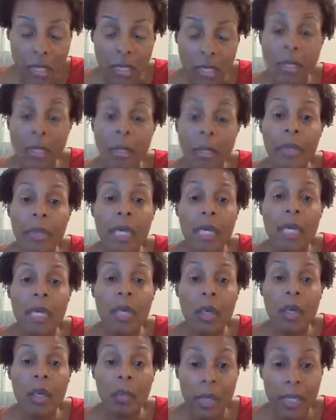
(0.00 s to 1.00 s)
You're being
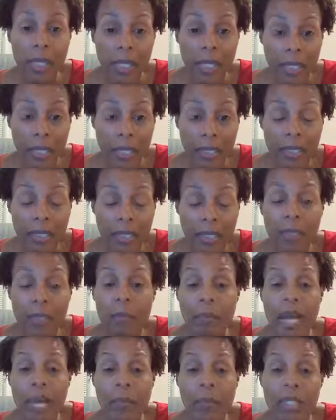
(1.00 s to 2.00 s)
obedient. And the
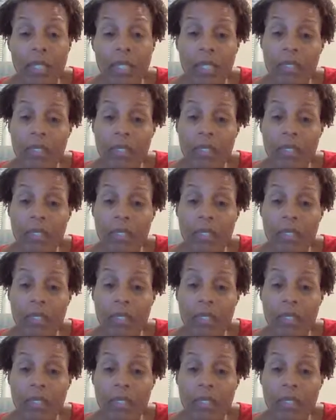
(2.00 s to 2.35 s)
Bible says